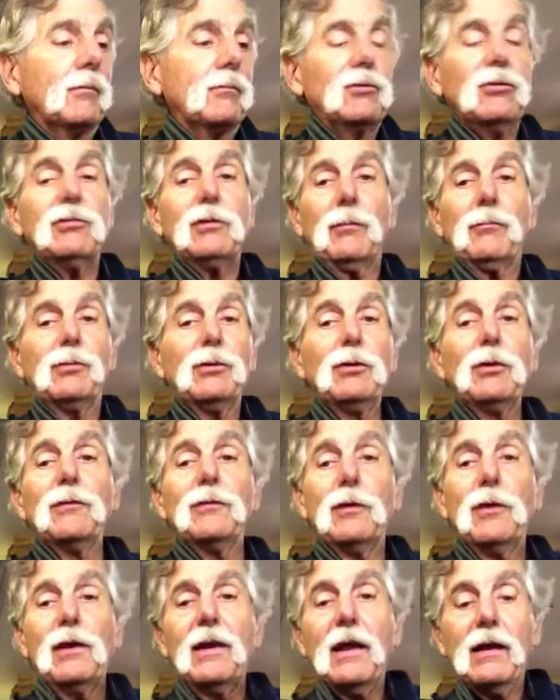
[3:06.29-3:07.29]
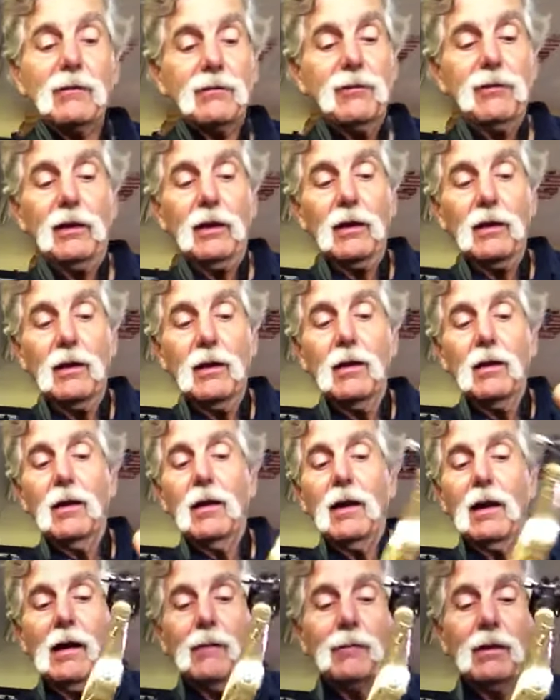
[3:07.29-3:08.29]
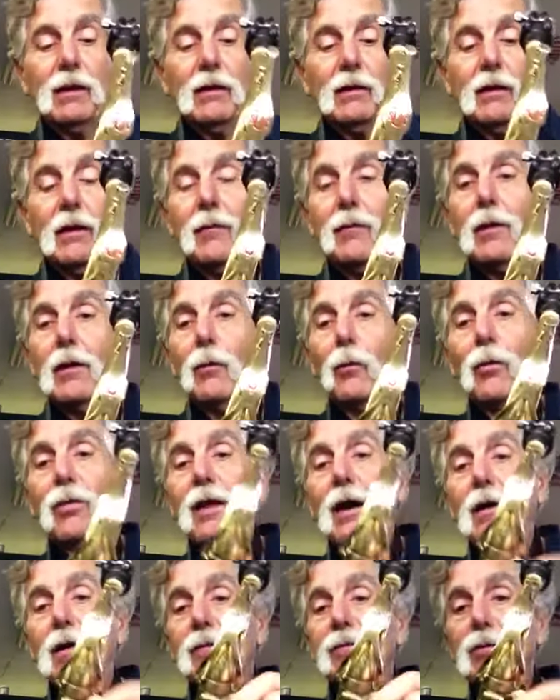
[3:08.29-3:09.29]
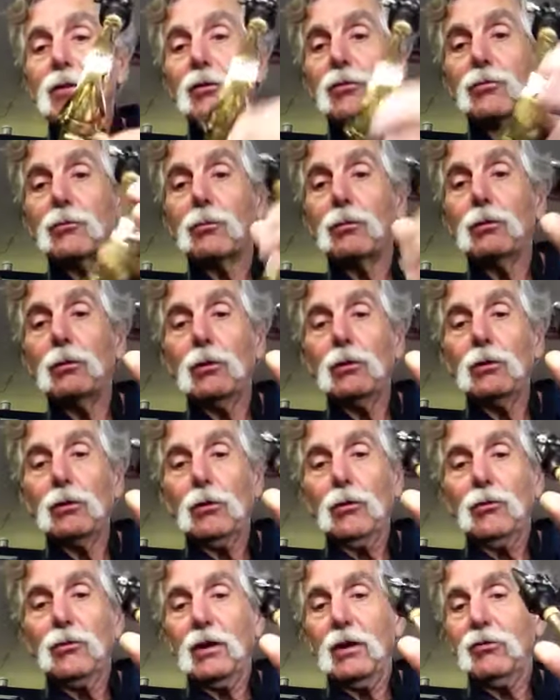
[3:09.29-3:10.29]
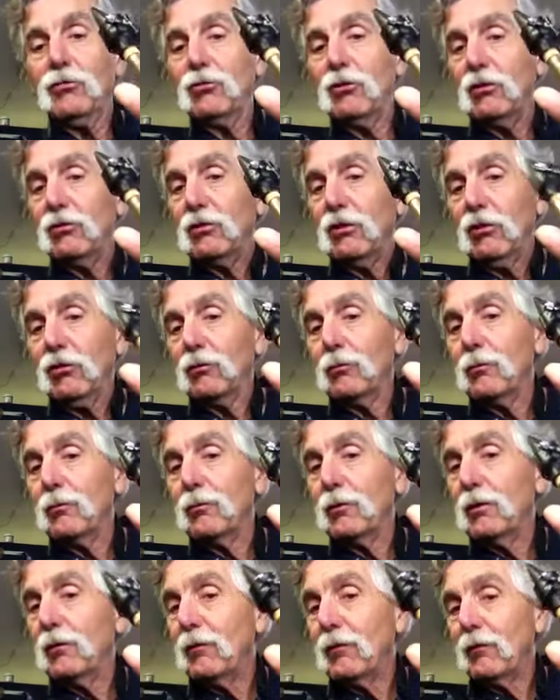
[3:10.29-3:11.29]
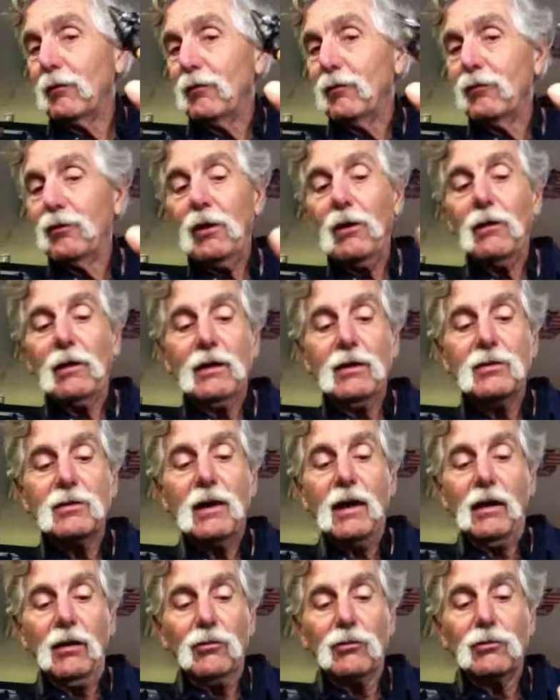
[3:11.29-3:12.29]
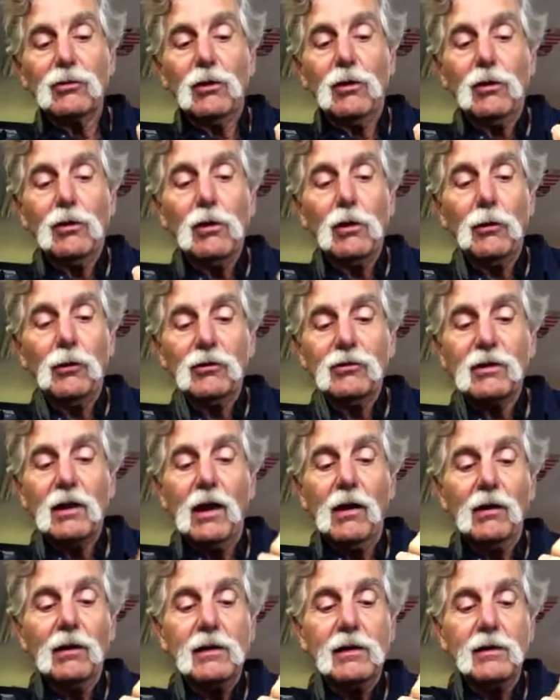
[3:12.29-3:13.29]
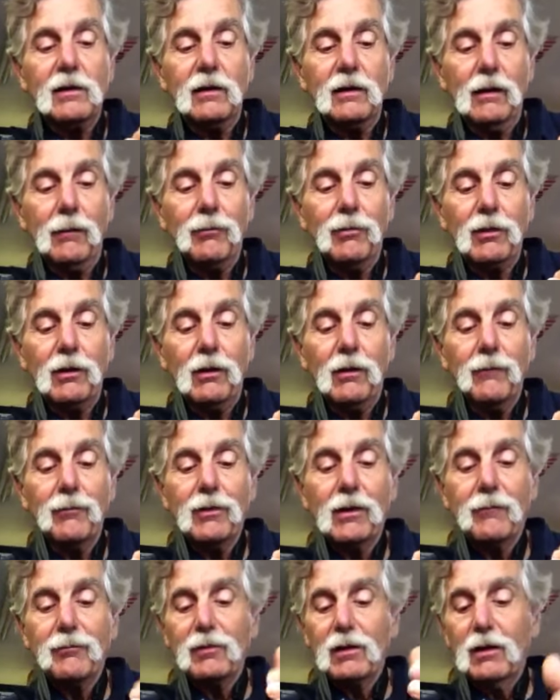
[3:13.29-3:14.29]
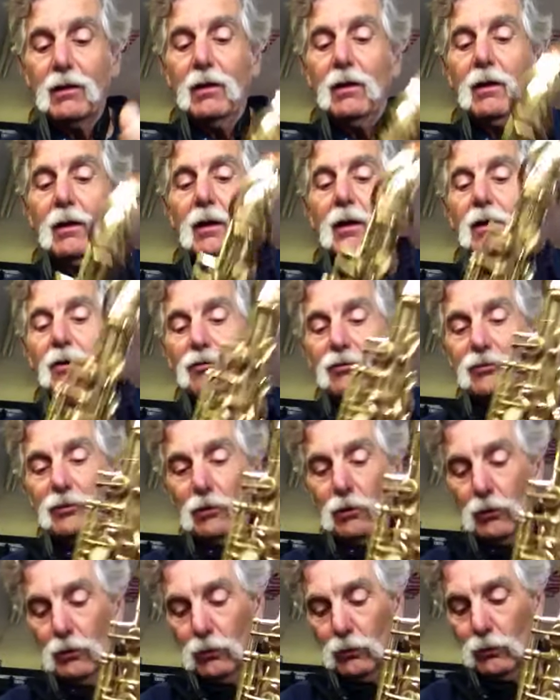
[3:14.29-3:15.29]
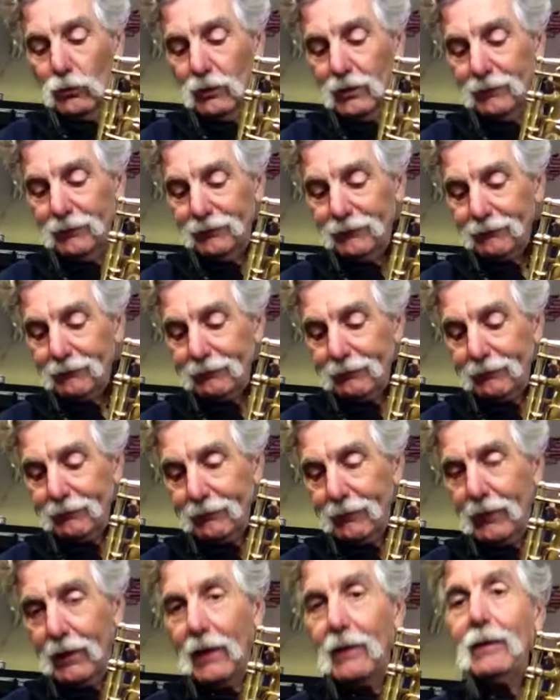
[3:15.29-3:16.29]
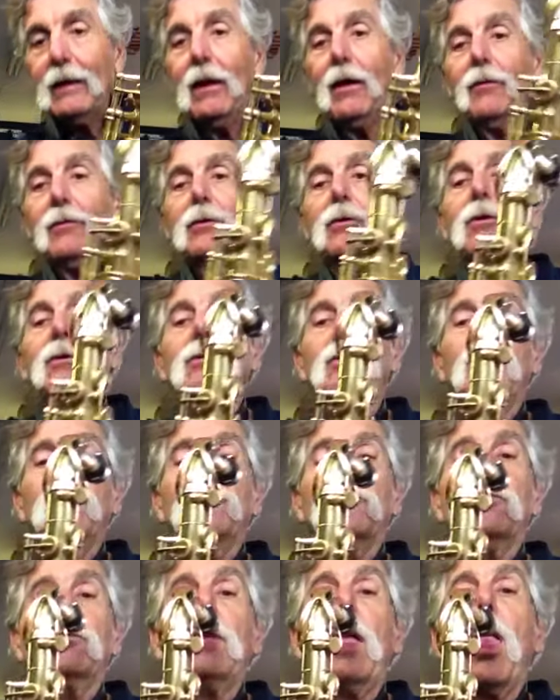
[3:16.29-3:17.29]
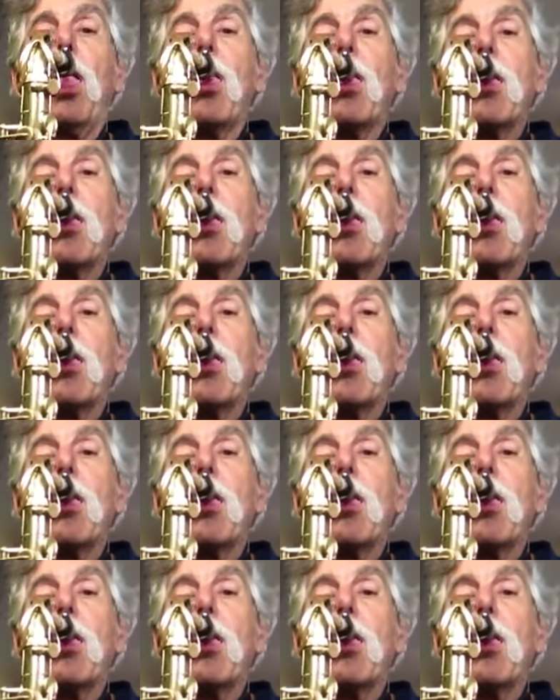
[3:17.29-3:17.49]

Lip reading: just a beautiful neck fit. I mean, without even the screw loose, it just is fairly tight, so you know it's not leaking up there. So anyhow, the good news,